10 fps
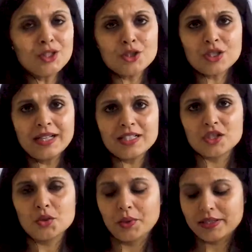So let's
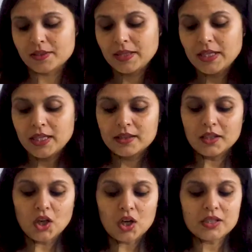do it. The
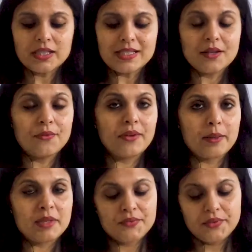doctor is a
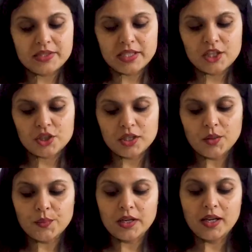famous physician.
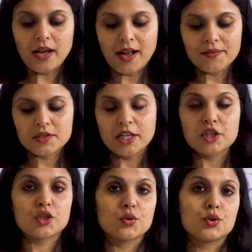We have
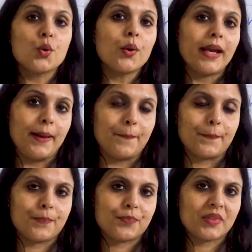sent you to him.
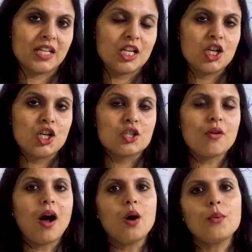So
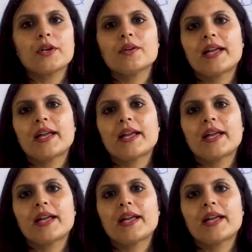how would you